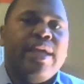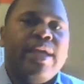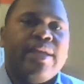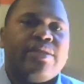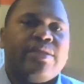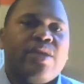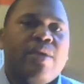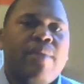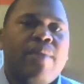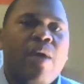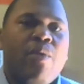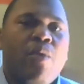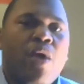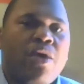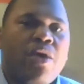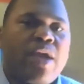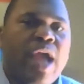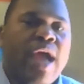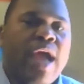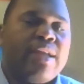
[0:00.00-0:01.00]
And so my
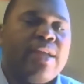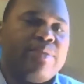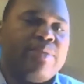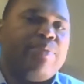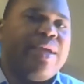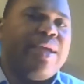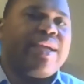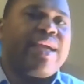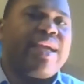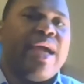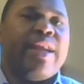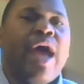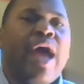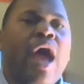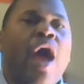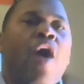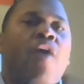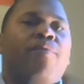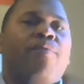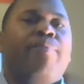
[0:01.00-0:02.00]
workout has been kind
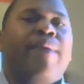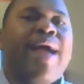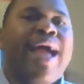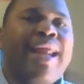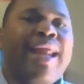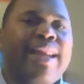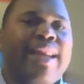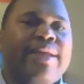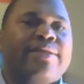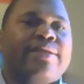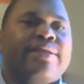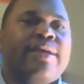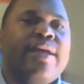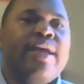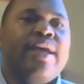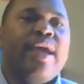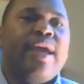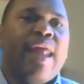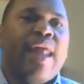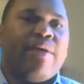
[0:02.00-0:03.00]
of off balance.
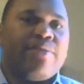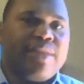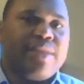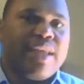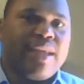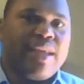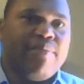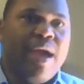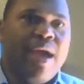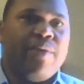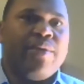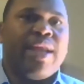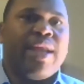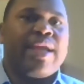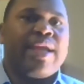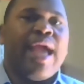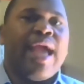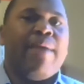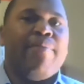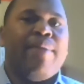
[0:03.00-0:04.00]
And I was thinking about when
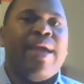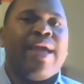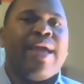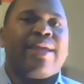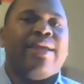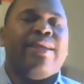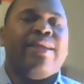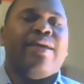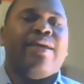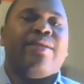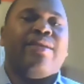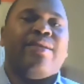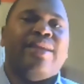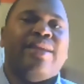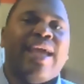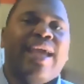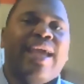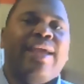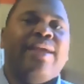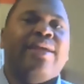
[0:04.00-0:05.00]
I got back in there
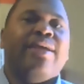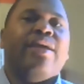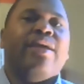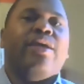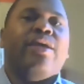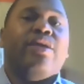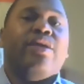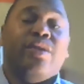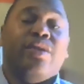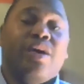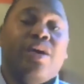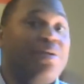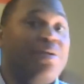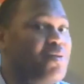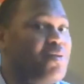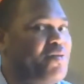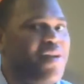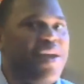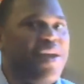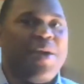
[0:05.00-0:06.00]
today, you know, it
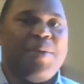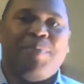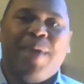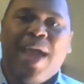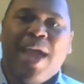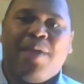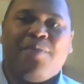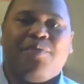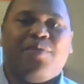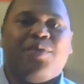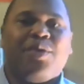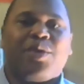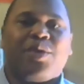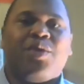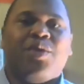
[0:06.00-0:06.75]
was very painful, of